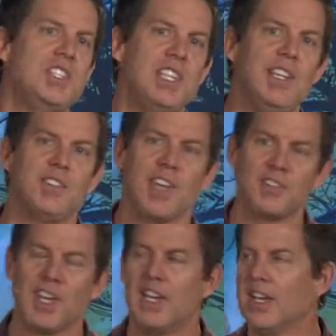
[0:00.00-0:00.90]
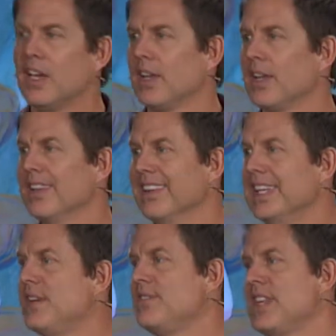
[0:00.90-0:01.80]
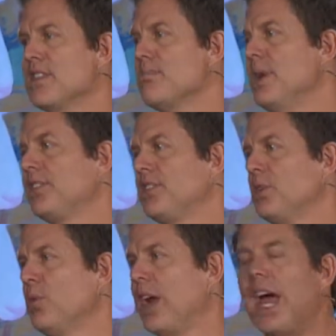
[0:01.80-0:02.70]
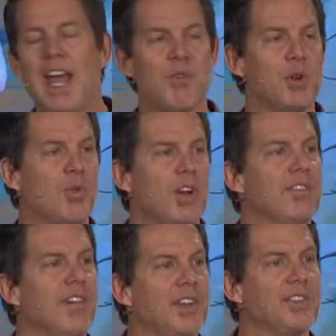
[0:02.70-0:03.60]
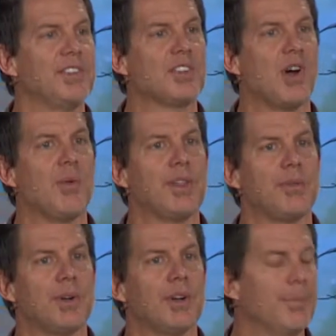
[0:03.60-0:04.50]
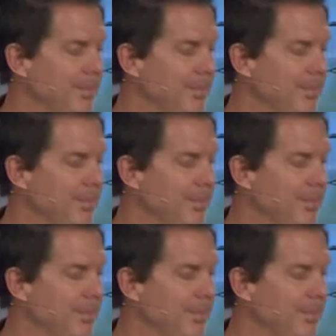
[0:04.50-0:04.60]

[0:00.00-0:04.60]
Jesus lived in the midst of what every one of us is going through.